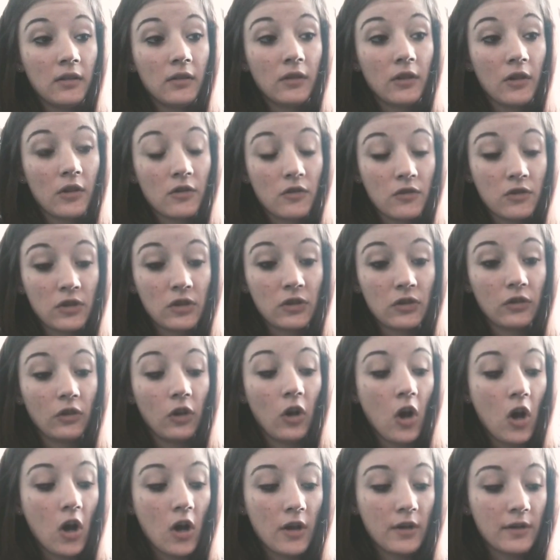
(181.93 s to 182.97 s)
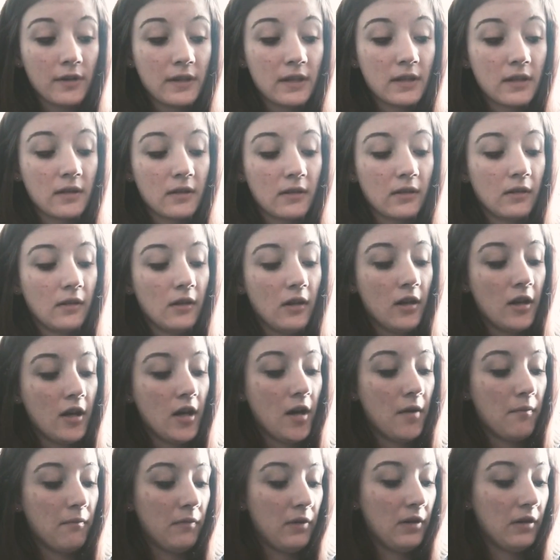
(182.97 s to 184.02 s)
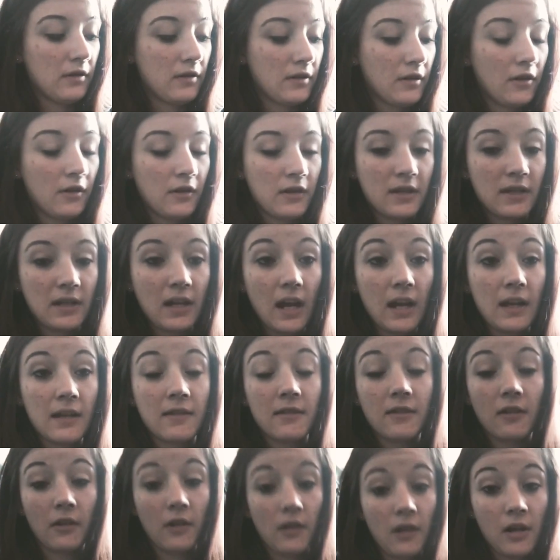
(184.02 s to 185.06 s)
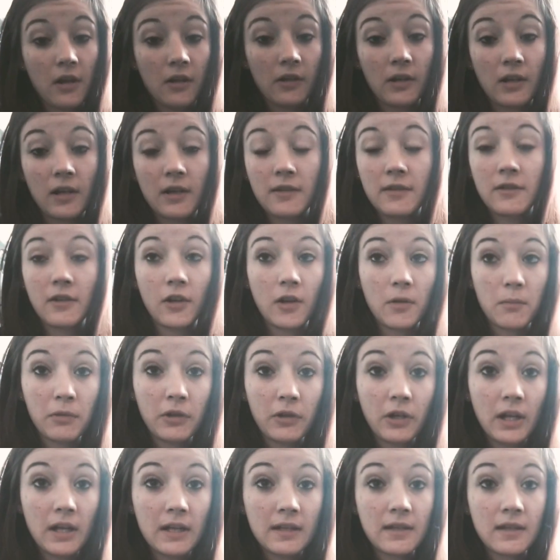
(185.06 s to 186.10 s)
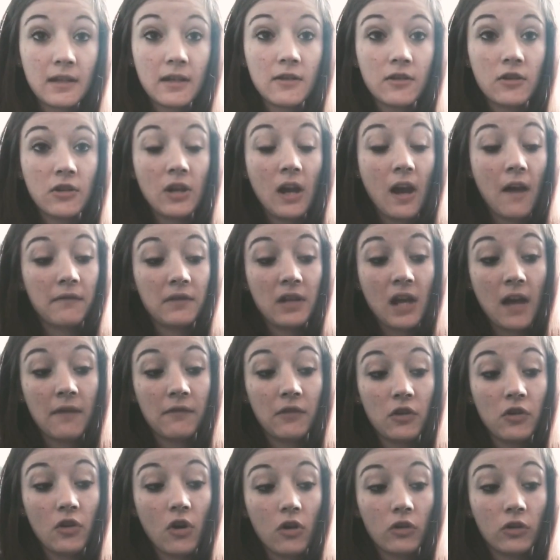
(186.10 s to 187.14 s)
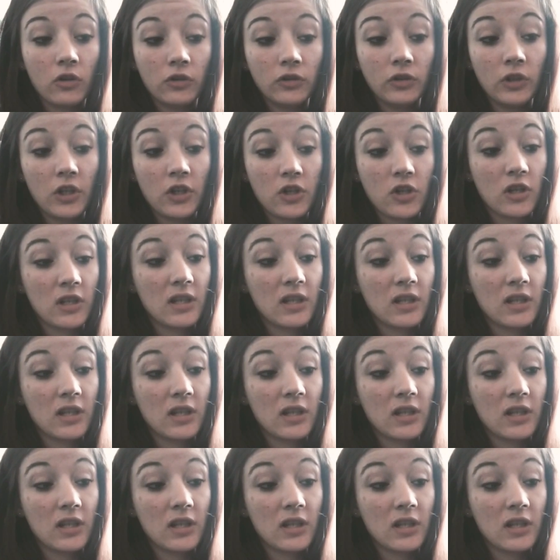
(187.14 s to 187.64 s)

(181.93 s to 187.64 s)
there's laws in certain states, certain areas, certain places, you have to have the dog on leash.